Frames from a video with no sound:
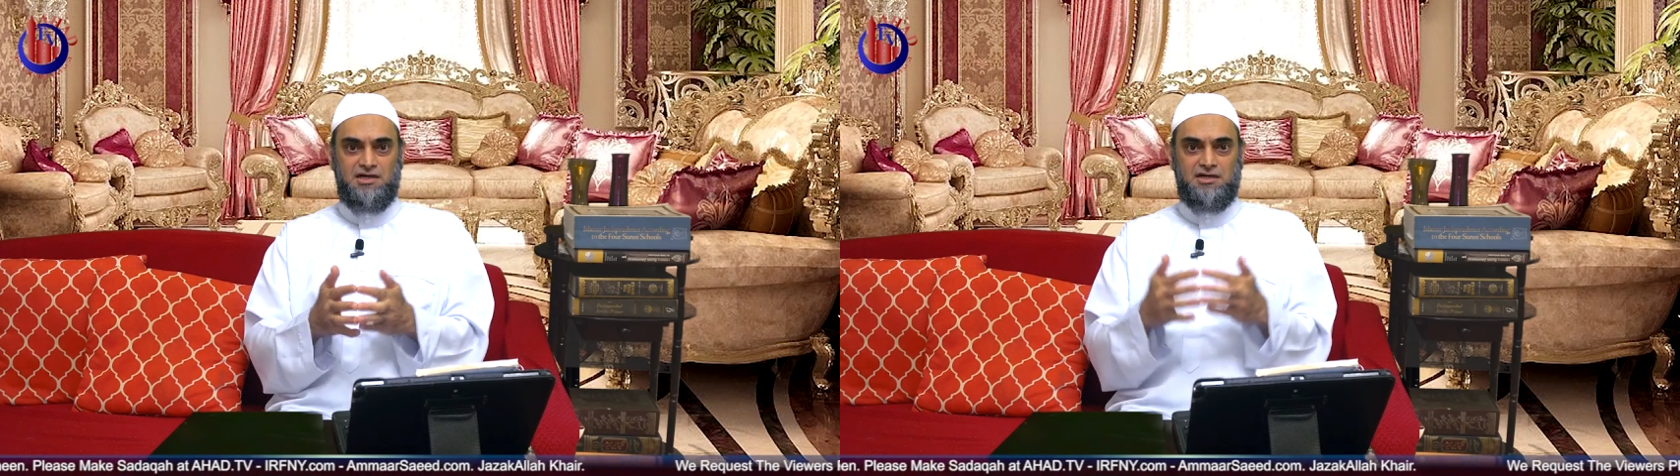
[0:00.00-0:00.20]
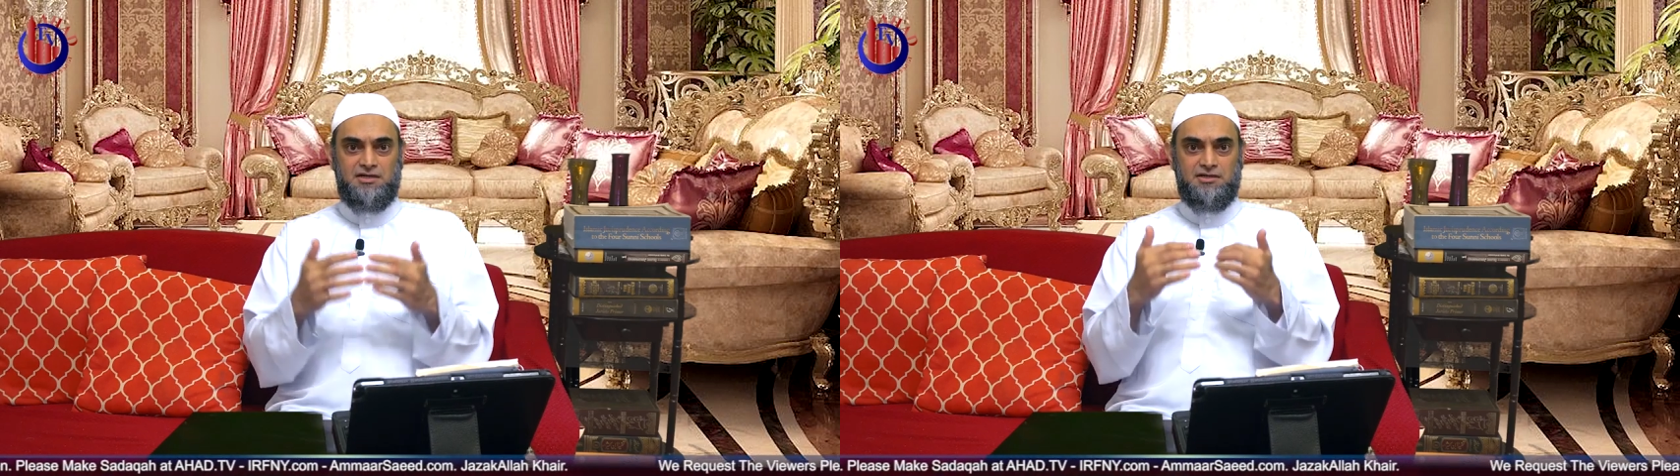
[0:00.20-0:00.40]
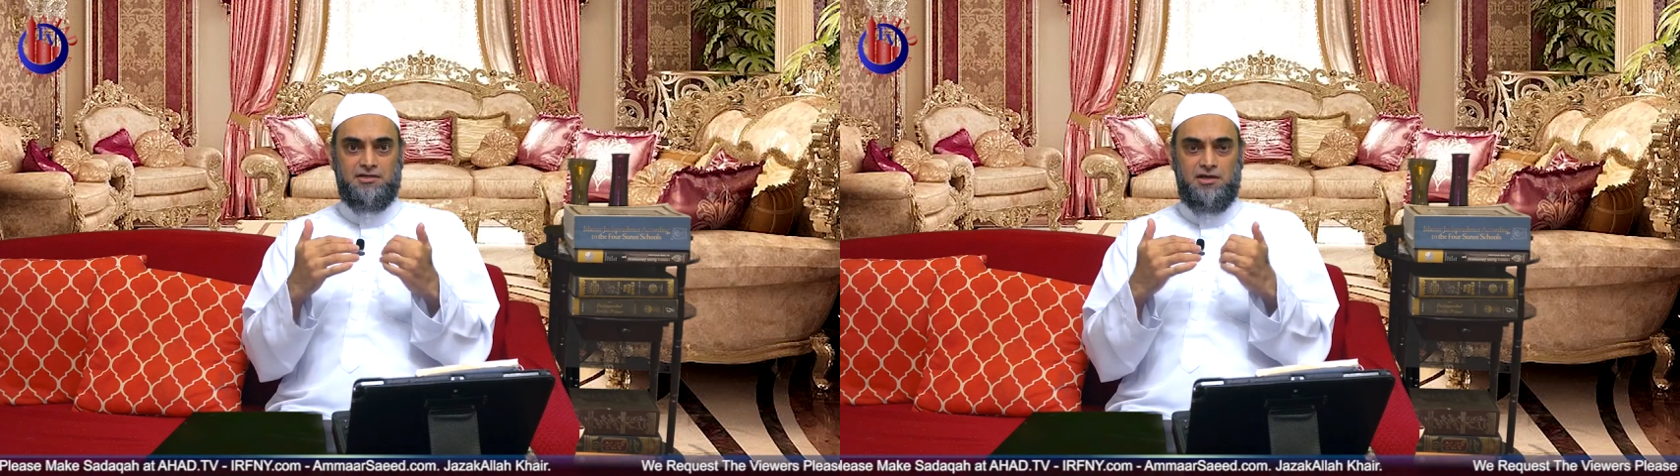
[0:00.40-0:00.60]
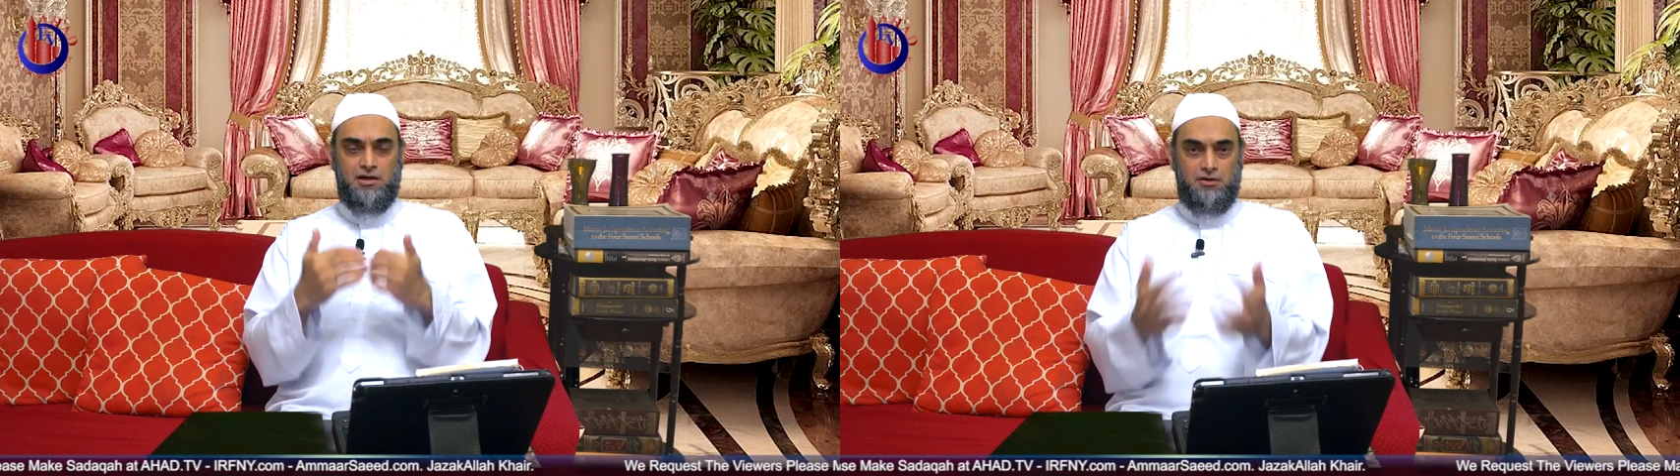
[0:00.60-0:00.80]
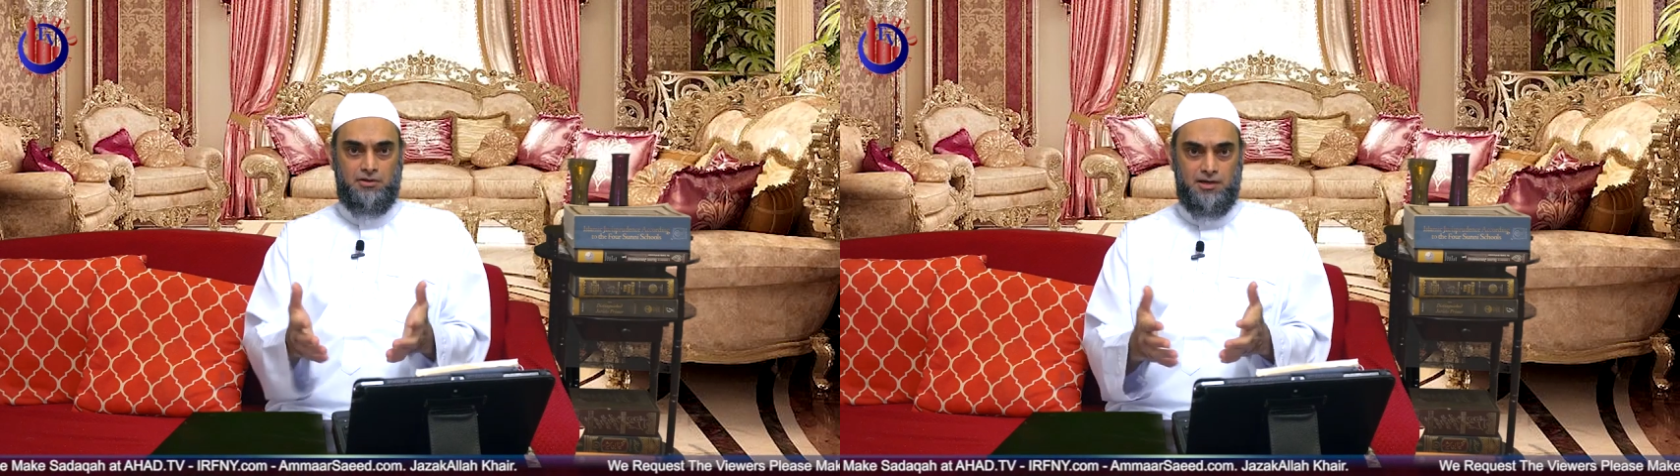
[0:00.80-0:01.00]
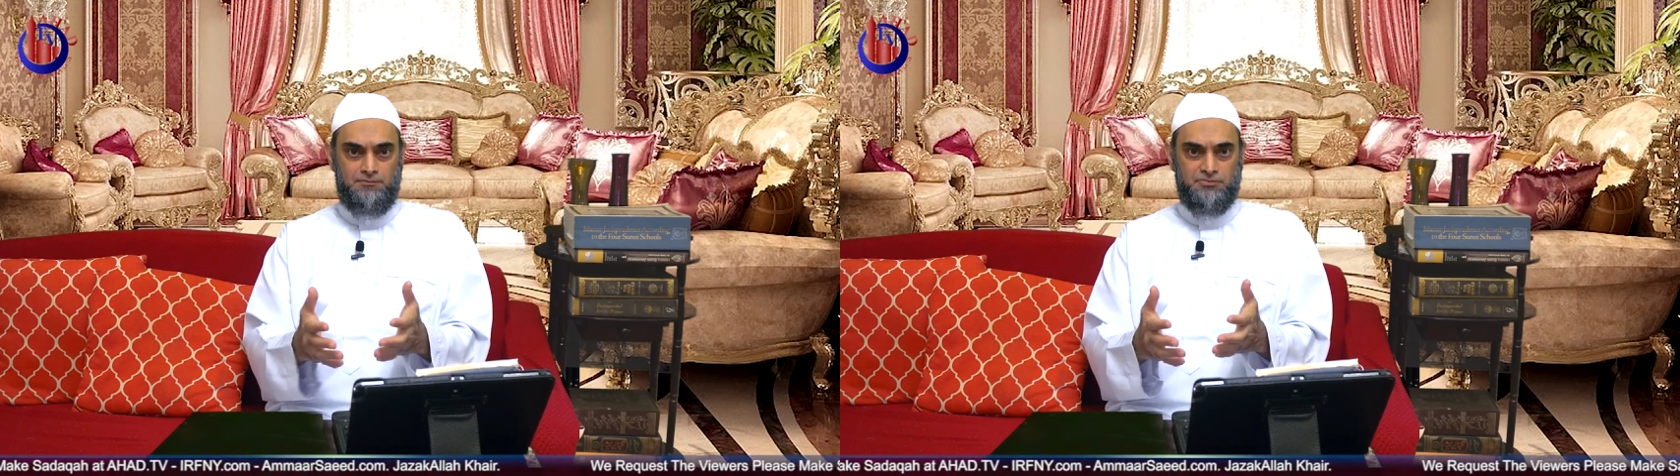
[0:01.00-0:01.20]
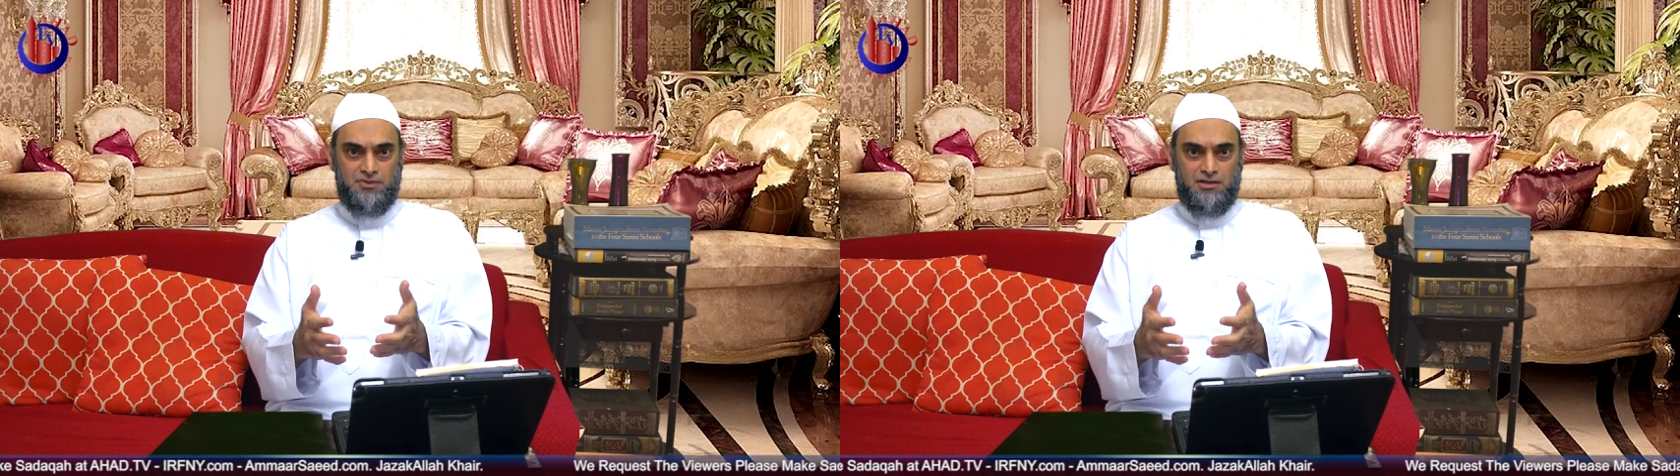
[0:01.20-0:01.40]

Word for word: are haram.